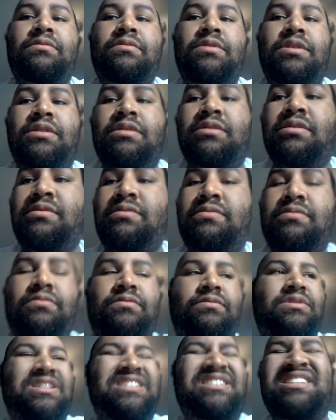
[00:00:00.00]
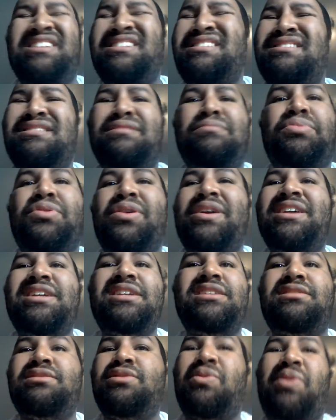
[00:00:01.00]
You know, this isn't a
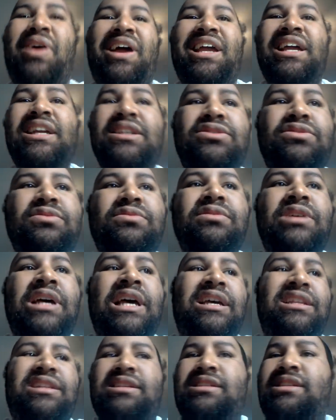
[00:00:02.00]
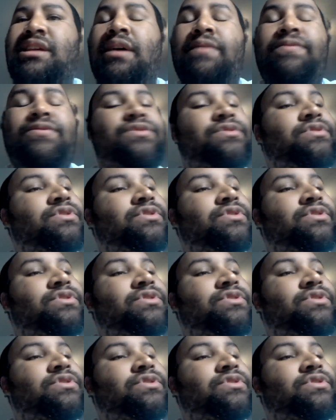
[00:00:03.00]
praise no angel. This ain't